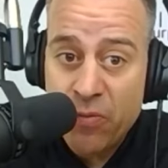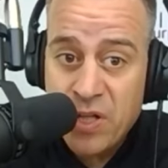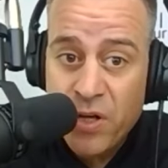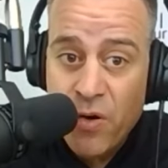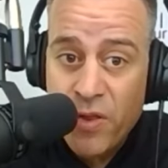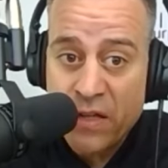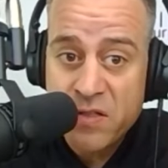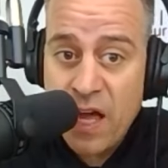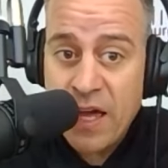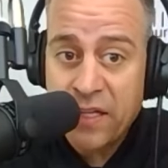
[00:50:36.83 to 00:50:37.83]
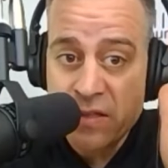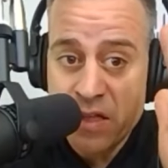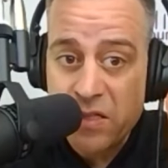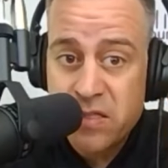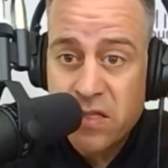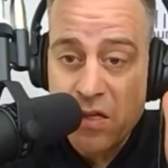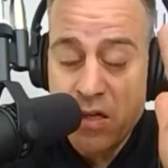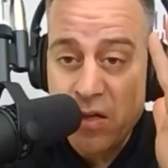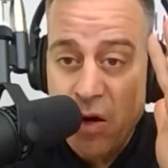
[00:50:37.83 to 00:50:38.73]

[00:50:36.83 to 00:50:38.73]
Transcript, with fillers: We know that diet does uh,